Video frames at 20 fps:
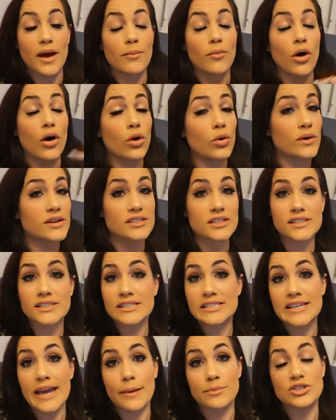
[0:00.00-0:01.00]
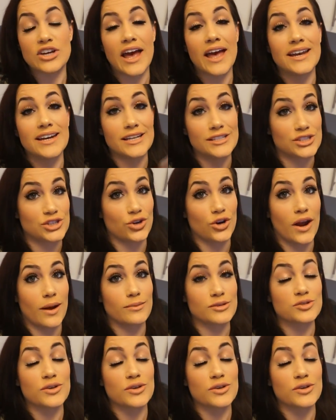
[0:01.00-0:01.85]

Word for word: I'm always on Snapchat and Instagram.